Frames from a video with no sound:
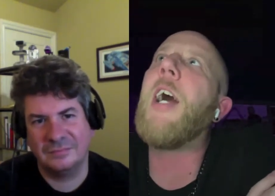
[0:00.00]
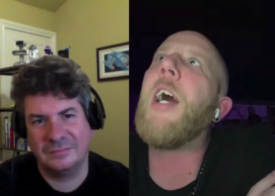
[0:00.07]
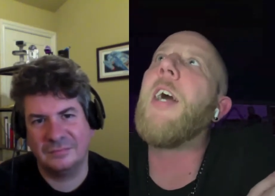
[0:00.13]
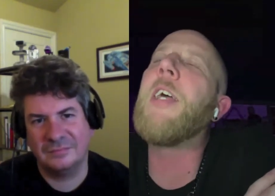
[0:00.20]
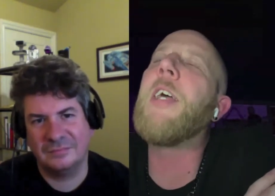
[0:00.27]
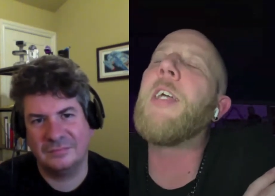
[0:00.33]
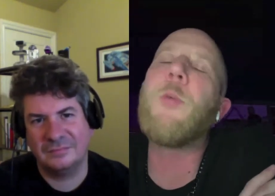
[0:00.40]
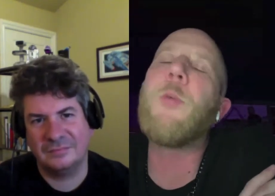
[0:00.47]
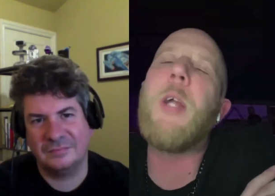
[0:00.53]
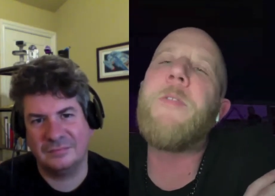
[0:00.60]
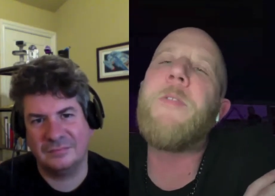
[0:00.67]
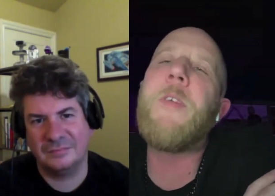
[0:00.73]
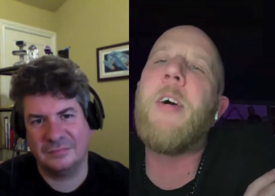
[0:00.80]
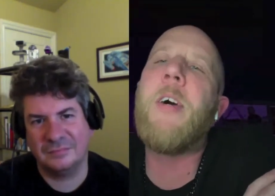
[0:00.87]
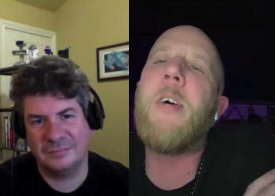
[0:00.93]
Speaker 1: I, that's what
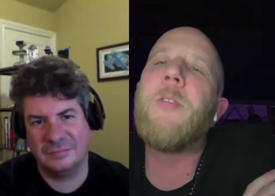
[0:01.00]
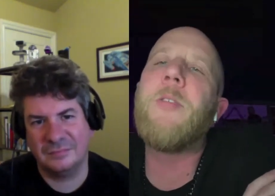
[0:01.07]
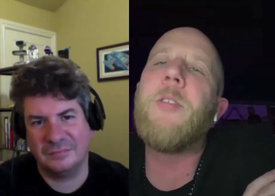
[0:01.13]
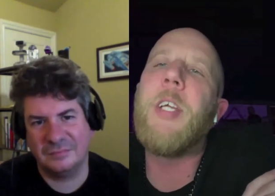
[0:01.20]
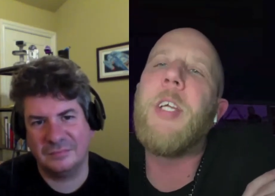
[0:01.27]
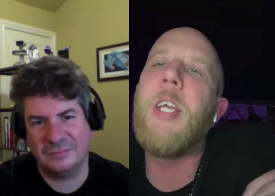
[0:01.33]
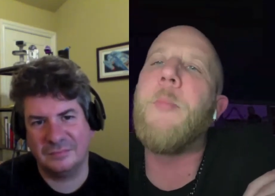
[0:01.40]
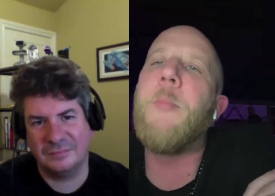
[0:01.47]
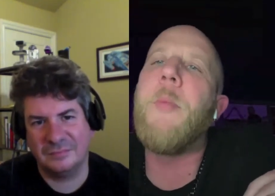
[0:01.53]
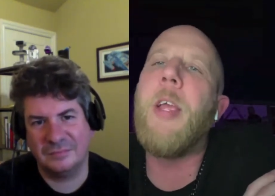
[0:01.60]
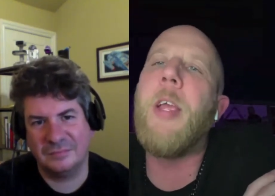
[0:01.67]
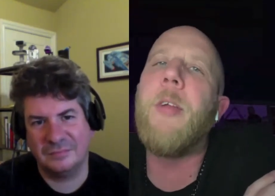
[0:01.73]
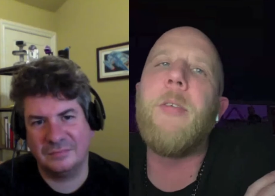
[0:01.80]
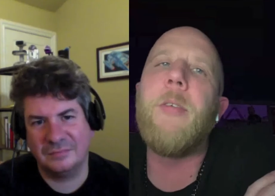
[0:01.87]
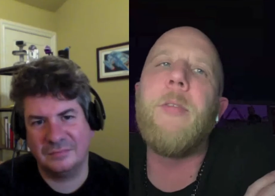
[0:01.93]
I found in
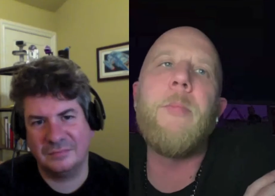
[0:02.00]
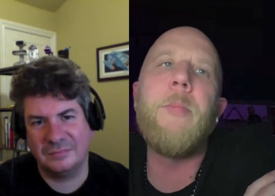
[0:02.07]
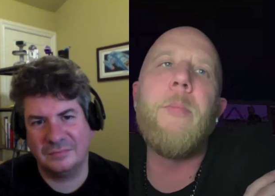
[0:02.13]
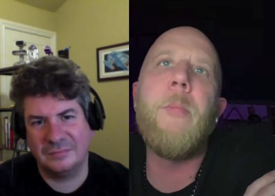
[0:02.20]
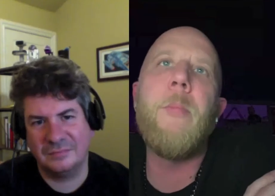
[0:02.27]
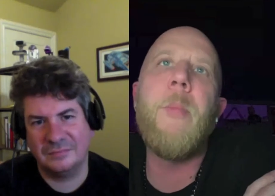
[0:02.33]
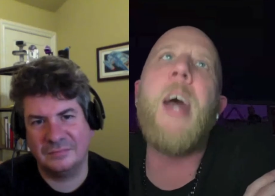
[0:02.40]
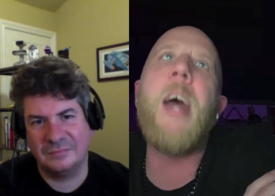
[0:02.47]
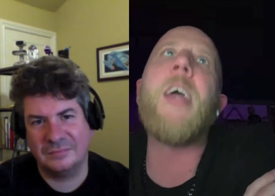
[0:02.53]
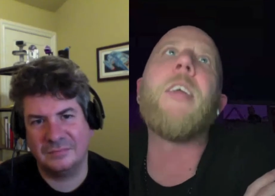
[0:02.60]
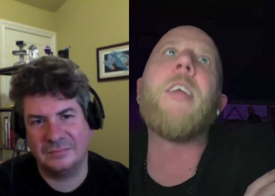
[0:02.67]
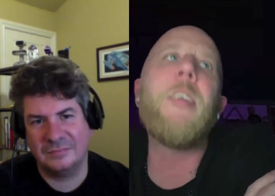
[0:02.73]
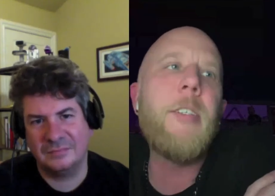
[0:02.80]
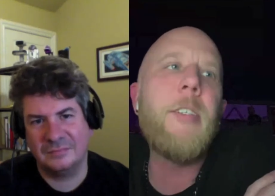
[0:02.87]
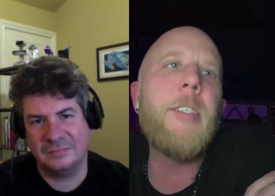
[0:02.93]
in
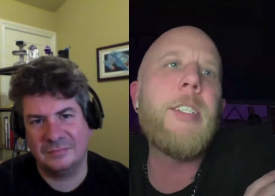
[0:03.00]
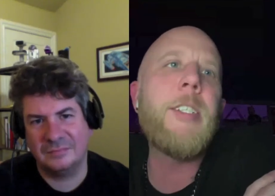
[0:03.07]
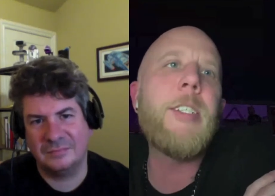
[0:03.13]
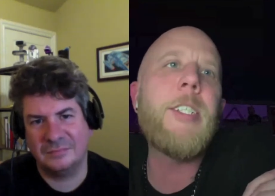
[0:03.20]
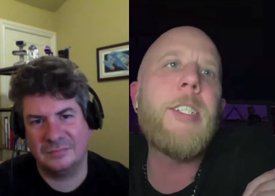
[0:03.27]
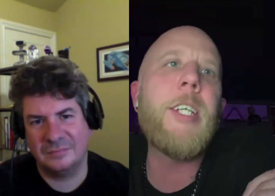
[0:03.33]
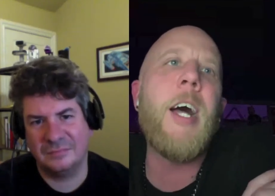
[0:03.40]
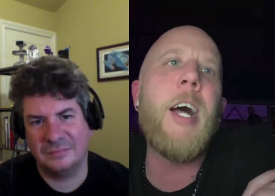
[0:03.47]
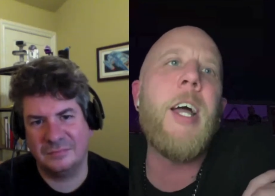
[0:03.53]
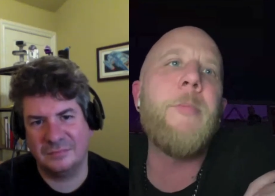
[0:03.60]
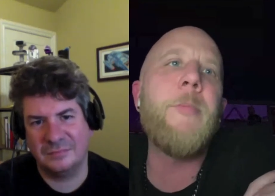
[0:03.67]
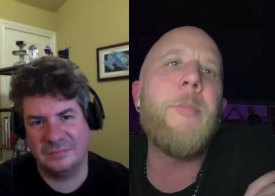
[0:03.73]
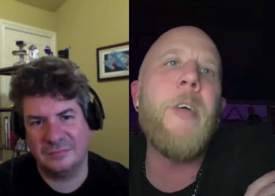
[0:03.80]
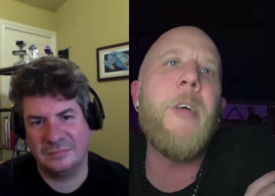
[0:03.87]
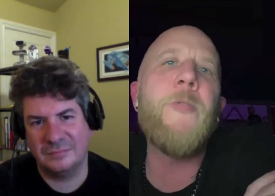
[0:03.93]
my
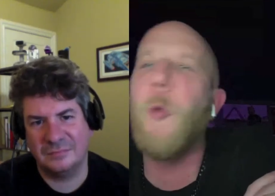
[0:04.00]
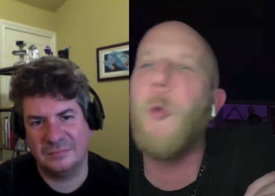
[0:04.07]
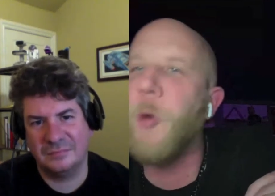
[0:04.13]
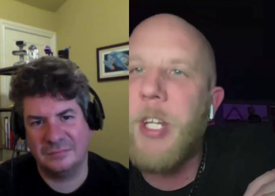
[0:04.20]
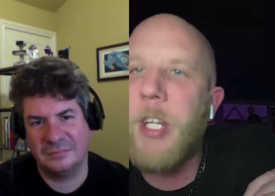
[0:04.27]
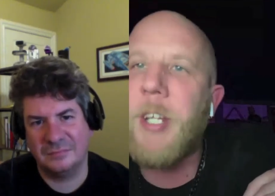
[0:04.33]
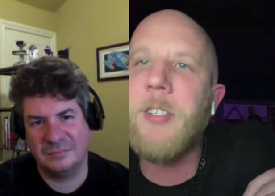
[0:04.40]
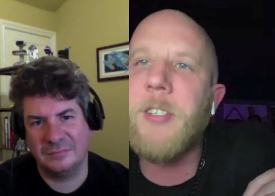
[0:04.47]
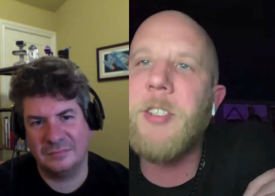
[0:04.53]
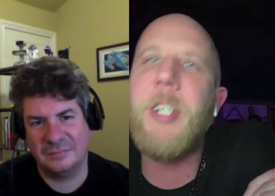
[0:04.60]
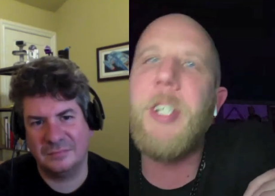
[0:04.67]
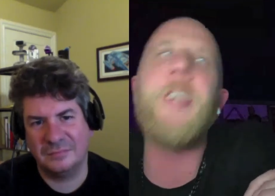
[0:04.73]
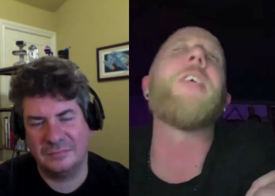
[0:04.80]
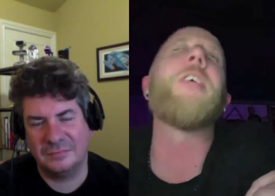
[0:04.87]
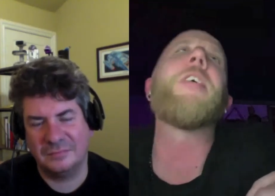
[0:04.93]
time, my 40 years
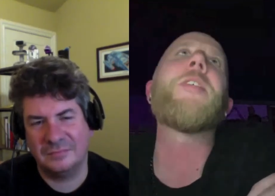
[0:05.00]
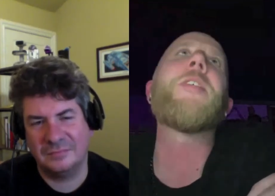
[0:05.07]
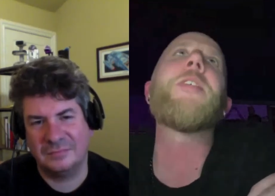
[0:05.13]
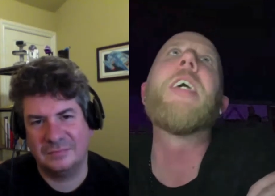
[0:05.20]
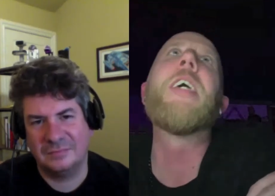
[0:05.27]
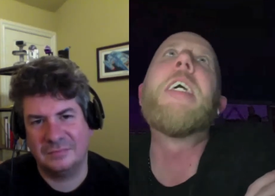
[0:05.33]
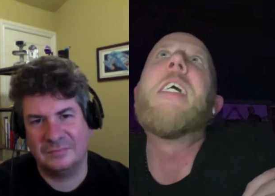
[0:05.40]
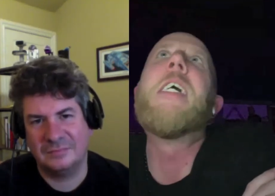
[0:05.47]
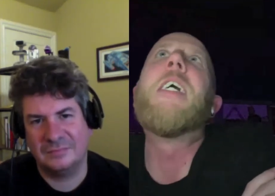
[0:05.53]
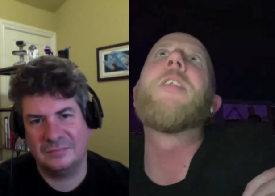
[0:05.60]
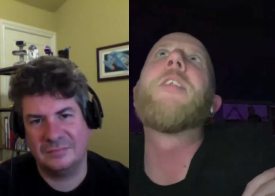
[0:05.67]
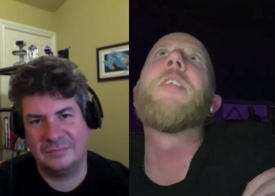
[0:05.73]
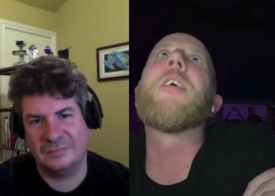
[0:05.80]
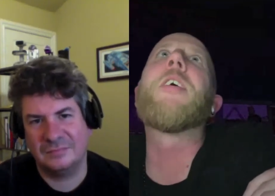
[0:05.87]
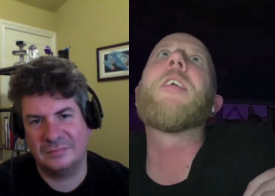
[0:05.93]
here. It's
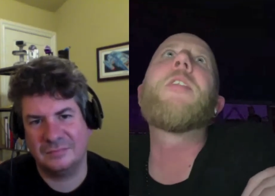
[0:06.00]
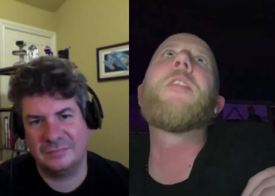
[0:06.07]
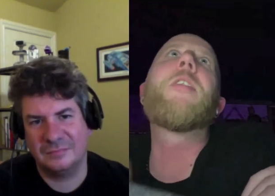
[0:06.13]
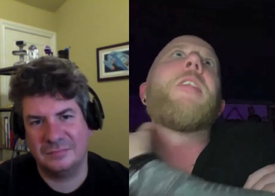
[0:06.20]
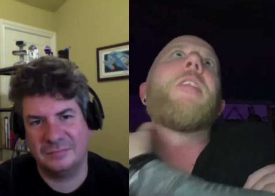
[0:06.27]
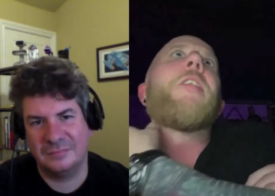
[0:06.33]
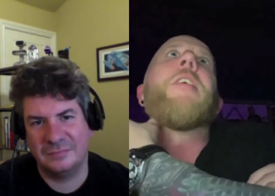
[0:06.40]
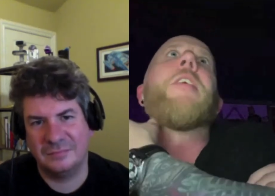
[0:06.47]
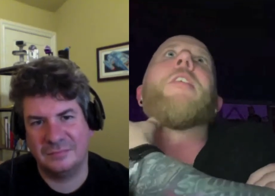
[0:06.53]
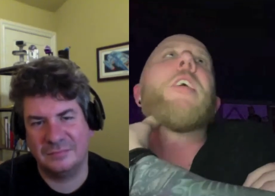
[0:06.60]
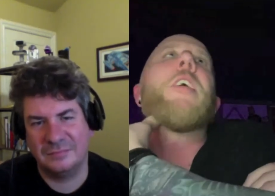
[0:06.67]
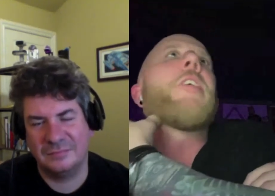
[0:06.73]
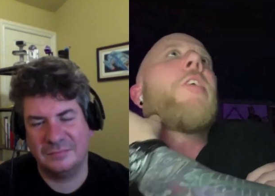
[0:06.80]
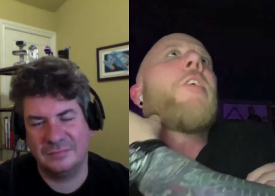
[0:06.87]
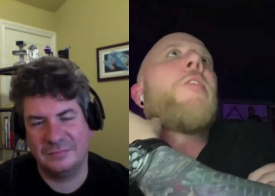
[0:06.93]
the the
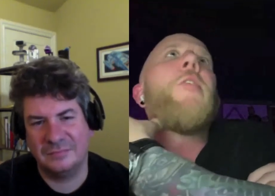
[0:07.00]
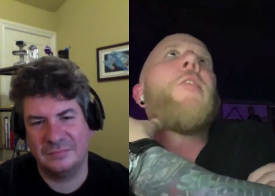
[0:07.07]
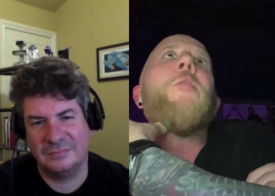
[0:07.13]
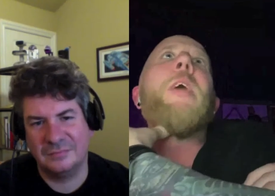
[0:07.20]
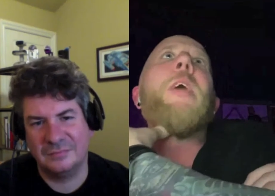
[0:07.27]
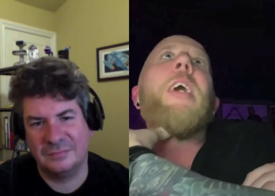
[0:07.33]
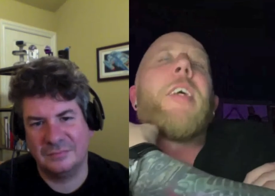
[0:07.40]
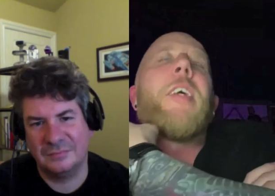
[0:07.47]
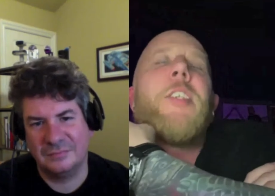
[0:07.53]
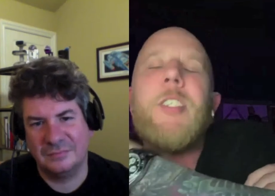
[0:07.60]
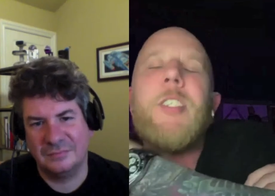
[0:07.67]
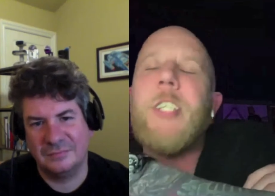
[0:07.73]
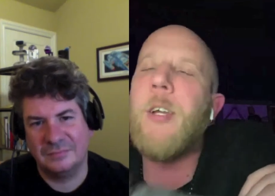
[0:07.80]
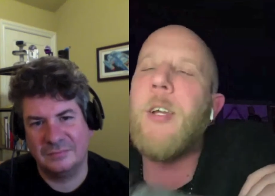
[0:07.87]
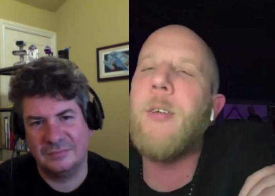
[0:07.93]
cliques don't go away; they
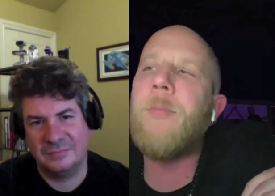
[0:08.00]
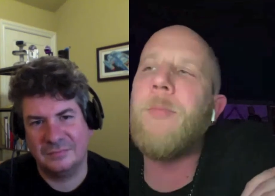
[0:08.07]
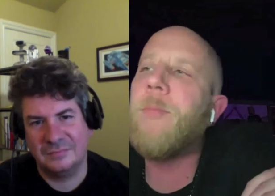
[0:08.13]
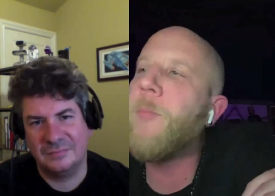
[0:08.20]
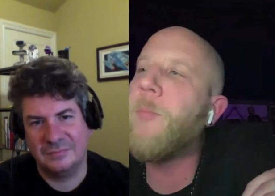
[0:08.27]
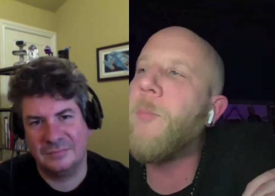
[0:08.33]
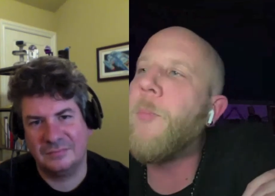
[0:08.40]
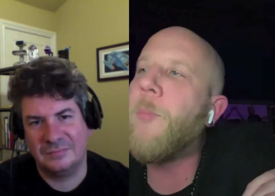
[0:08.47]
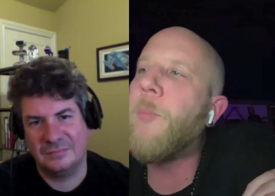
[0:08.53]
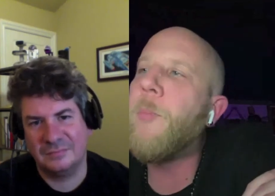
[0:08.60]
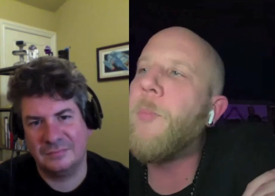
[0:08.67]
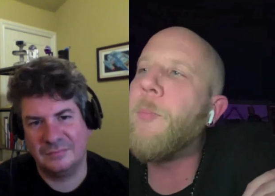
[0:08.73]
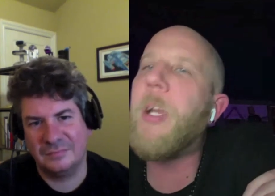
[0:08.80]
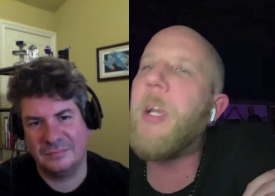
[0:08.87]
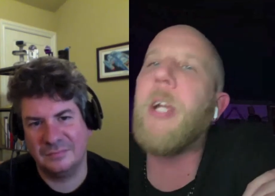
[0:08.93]
just get
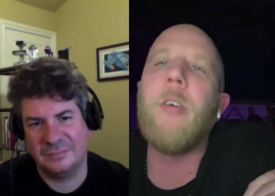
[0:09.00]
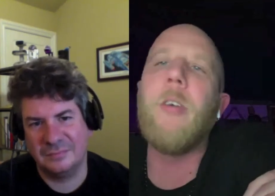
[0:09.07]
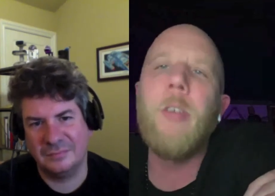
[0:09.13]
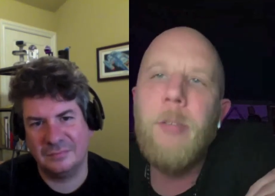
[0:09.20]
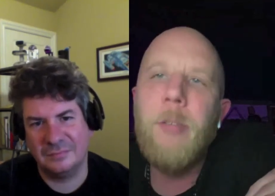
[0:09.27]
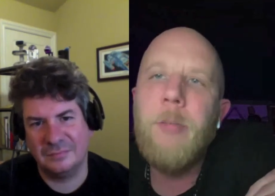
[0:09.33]
bigger